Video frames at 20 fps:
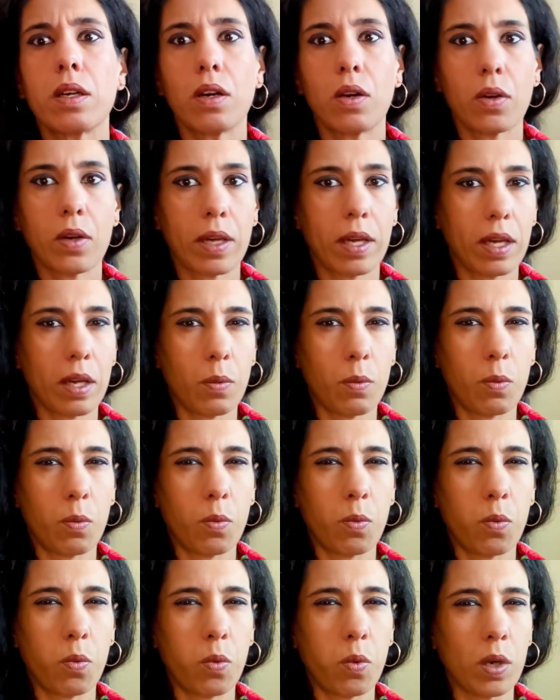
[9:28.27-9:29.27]
okay,
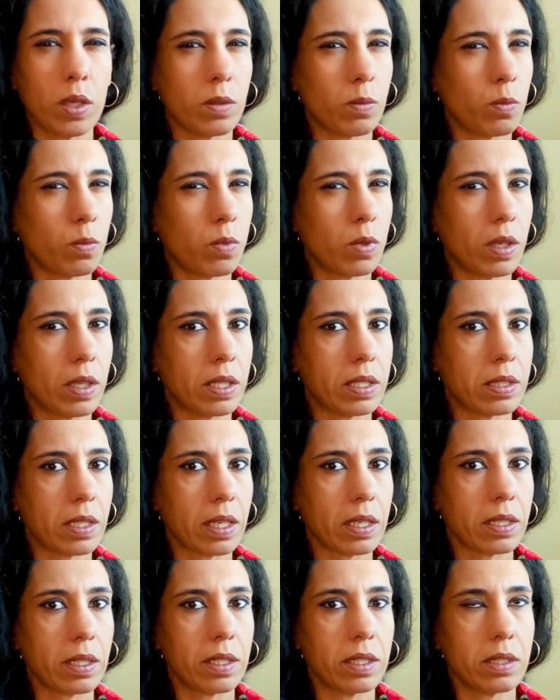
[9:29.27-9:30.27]
what
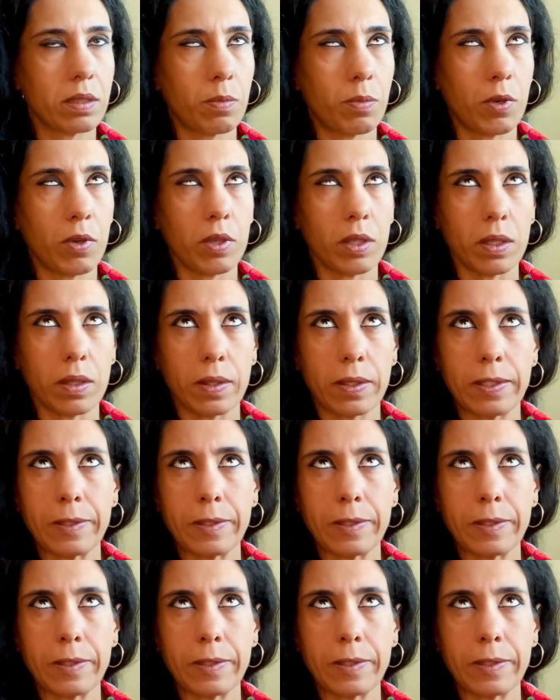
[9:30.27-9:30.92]
exactly is the point?